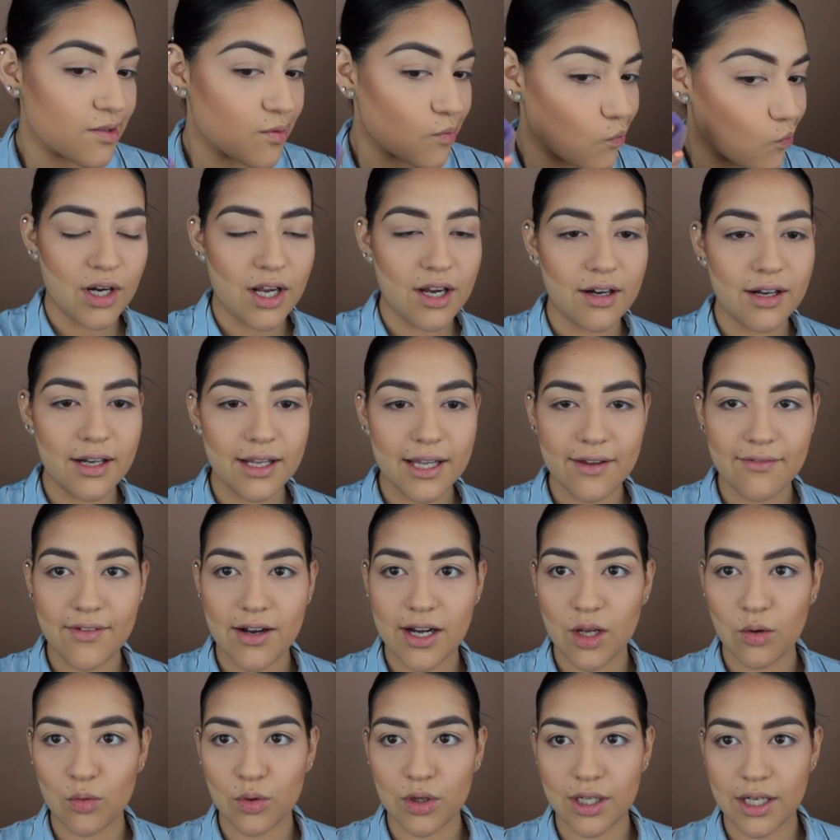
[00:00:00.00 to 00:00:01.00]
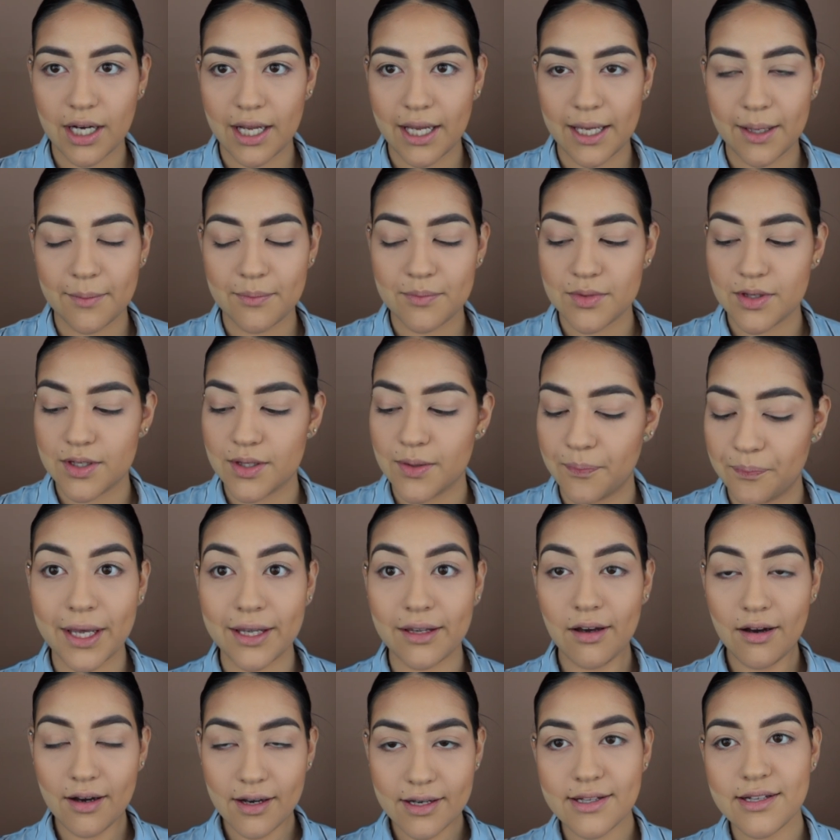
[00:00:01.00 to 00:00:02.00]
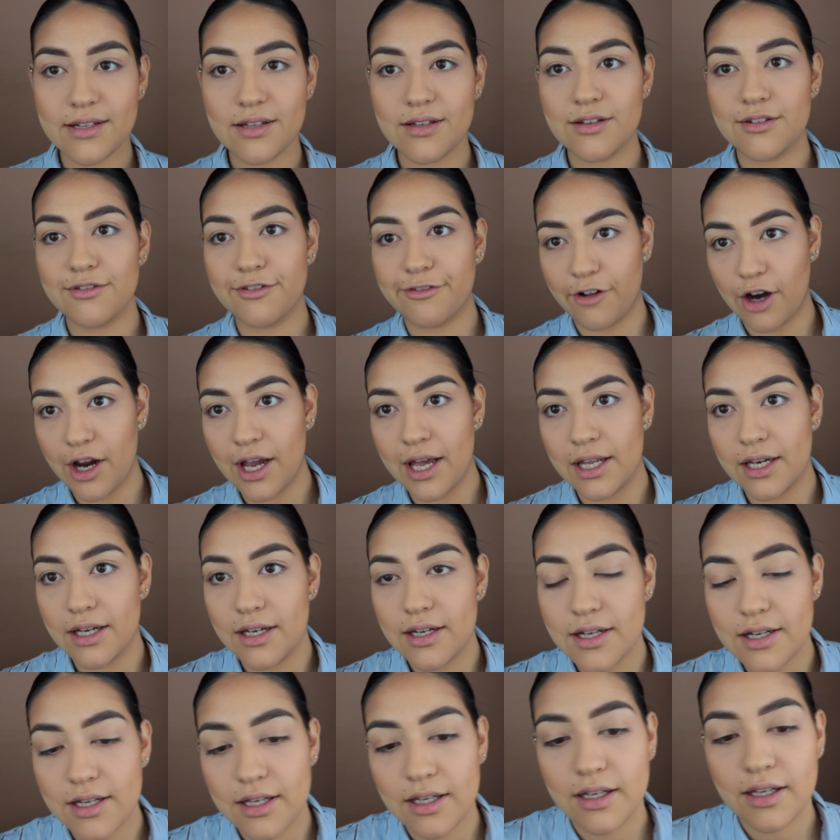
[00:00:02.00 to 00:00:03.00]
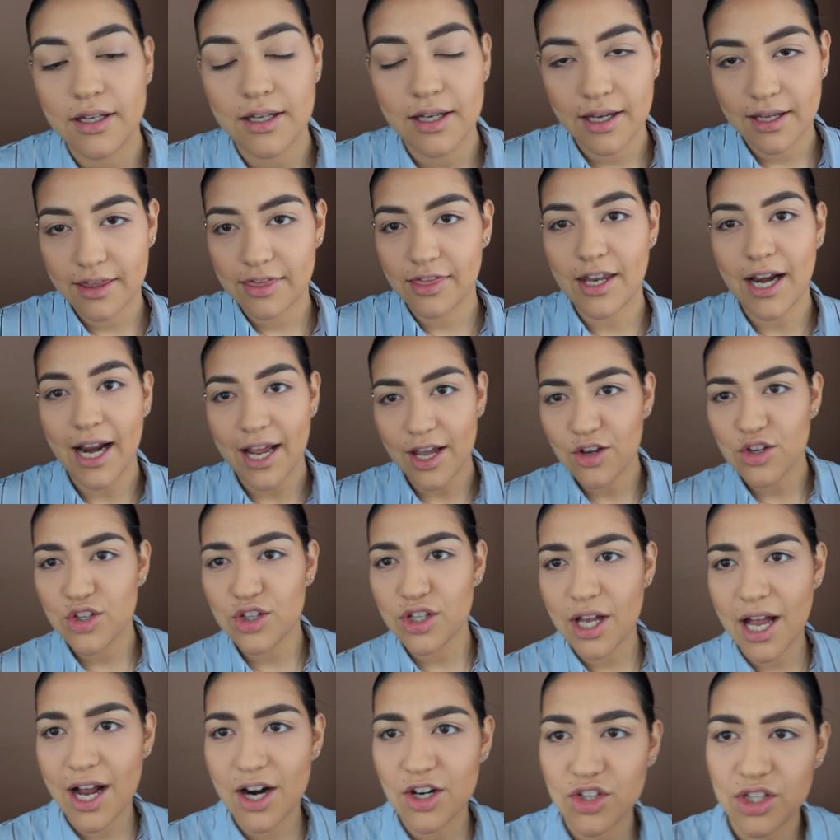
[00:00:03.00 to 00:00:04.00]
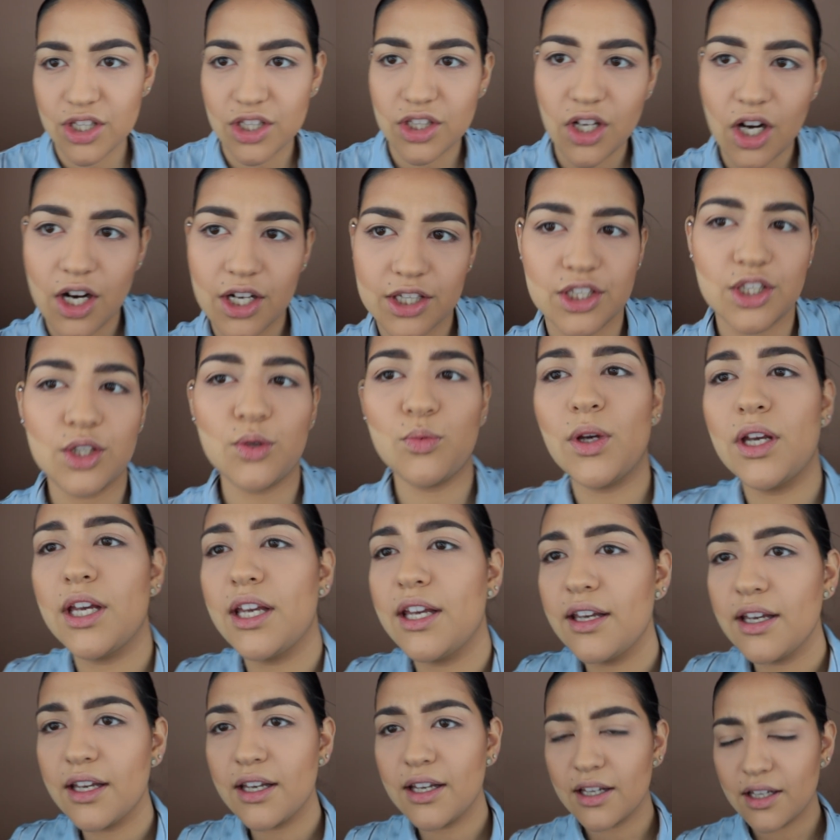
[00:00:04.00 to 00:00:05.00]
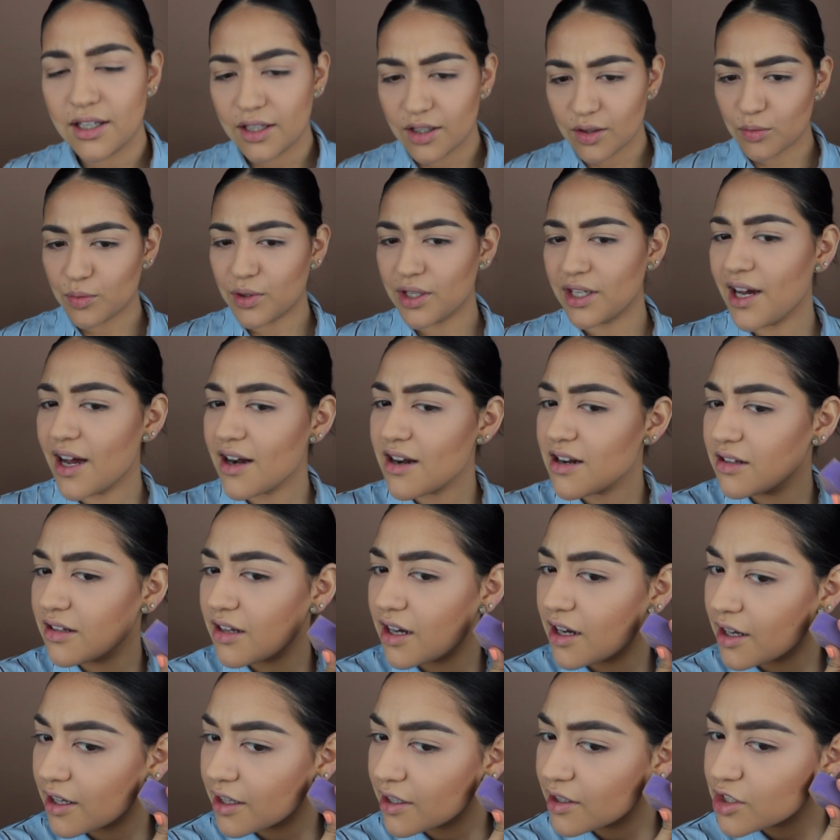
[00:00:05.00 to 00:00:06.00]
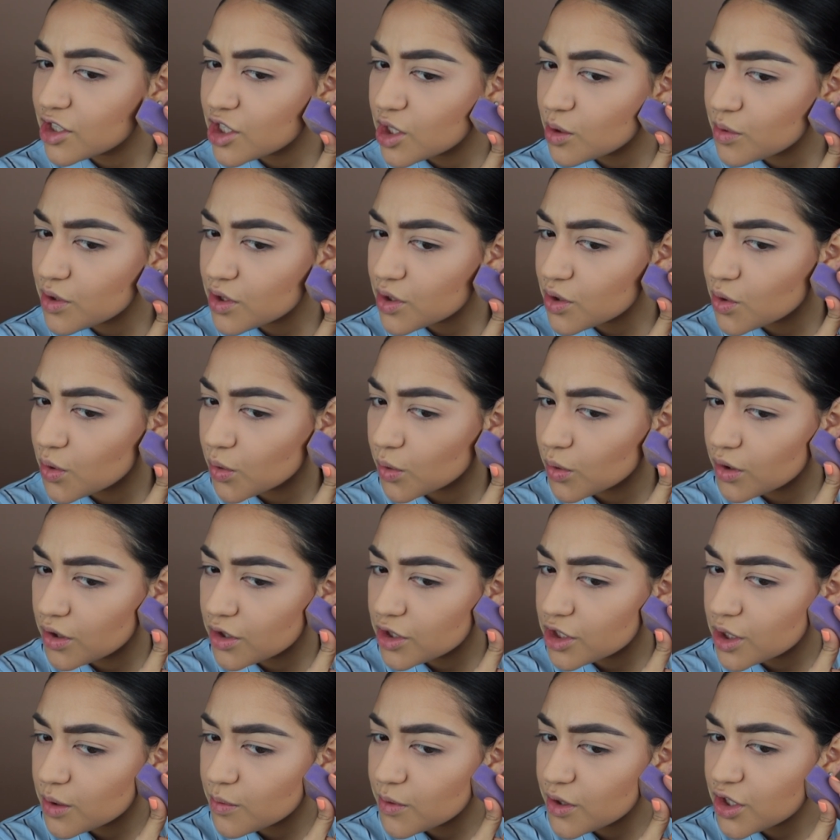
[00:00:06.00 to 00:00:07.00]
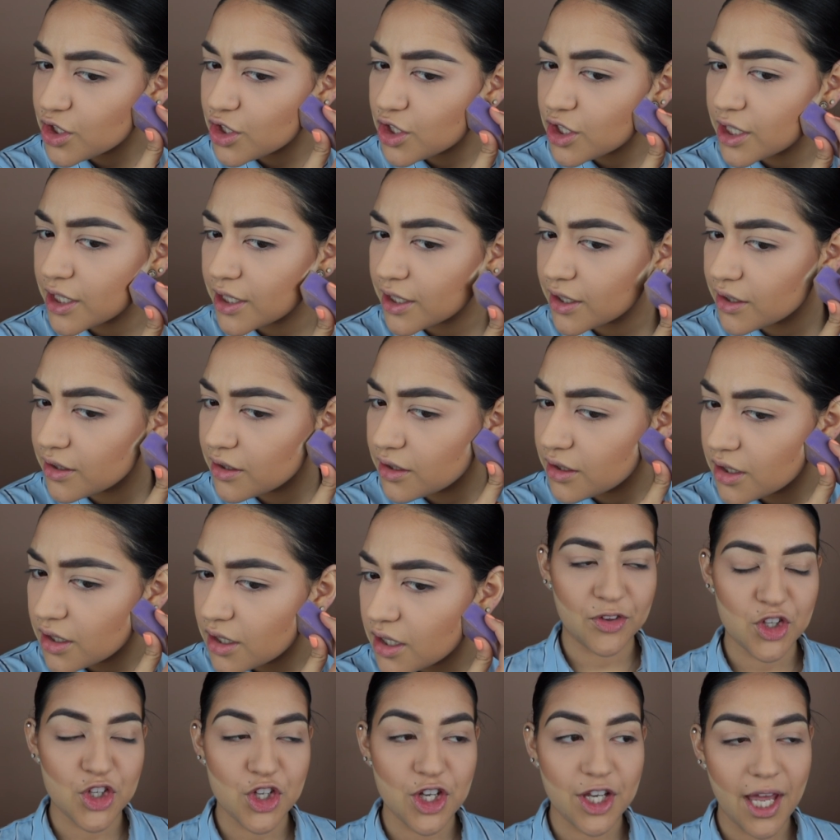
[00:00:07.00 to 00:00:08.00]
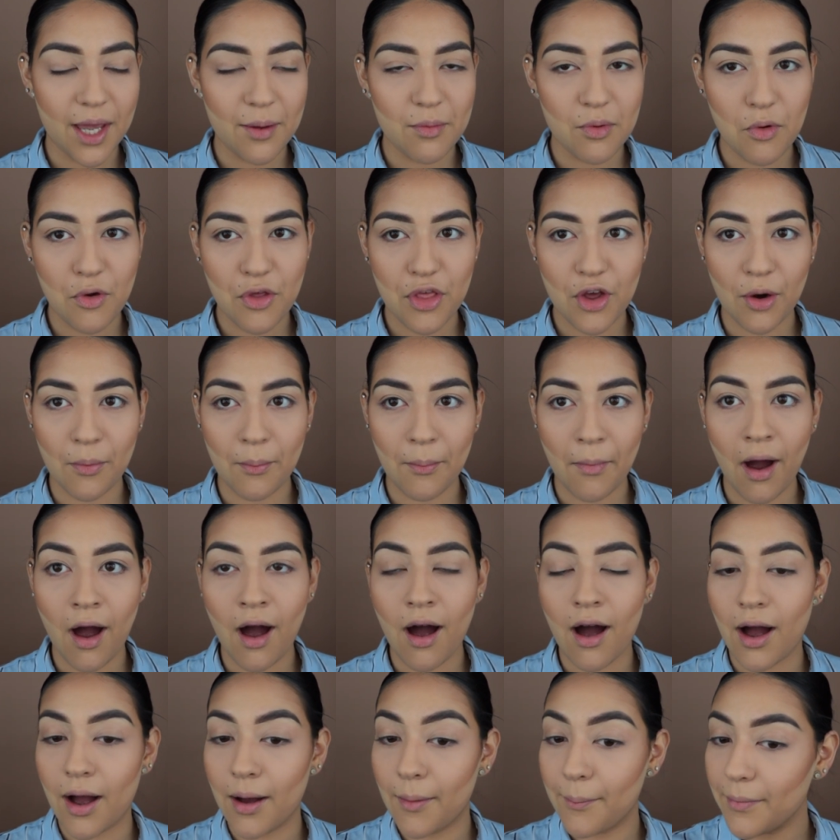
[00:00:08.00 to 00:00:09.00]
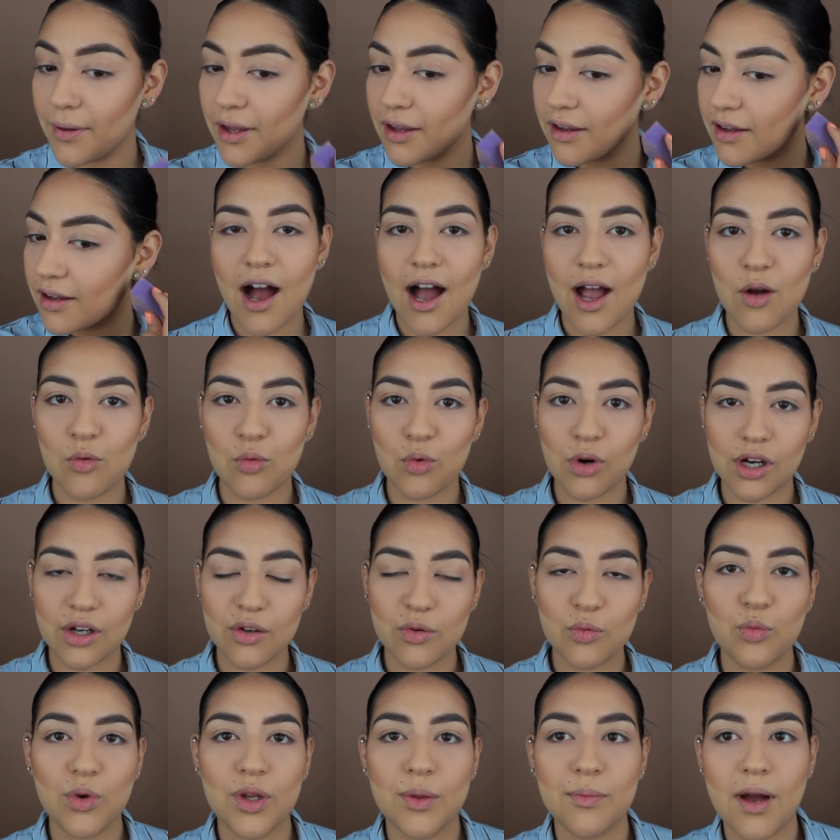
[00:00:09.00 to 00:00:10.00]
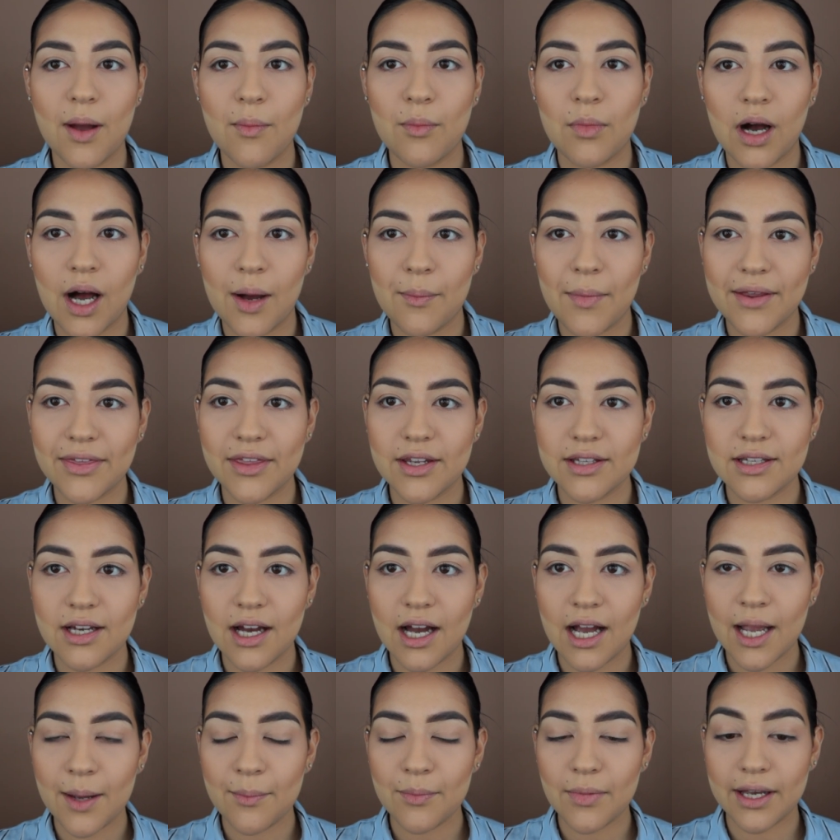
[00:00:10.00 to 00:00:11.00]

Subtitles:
I'm not gonna give anyone names. My cousin's friend that I used to actually talk to, we got along. She was cool, she was chill. She came in with her mom. I worked with my mom at the time.